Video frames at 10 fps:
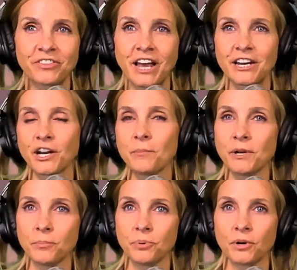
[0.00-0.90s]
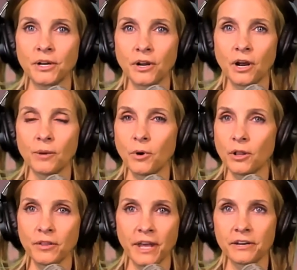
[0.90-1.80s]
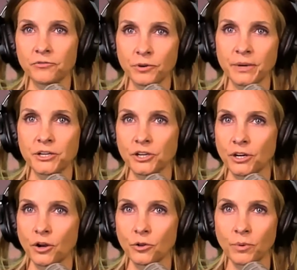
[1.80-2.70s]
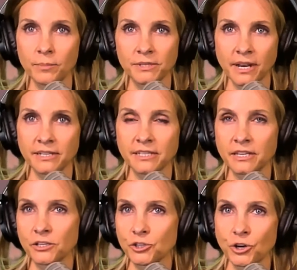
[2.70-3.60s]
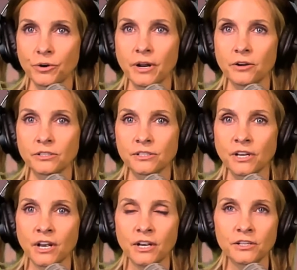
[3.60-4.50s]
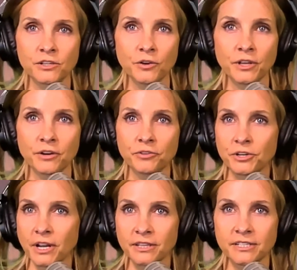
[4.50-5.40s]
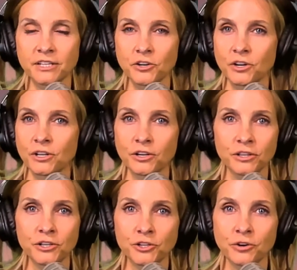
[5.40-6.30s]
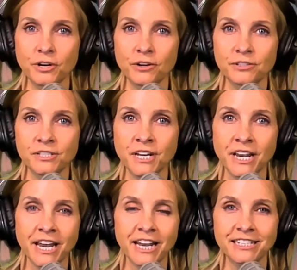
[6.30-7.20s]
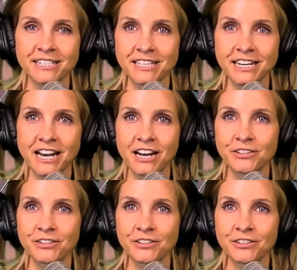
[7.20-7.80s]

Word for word: that. And I'm going to put all of that information, all the websites, in the show notes, so that if you're done listening, you can look in the show notes and see how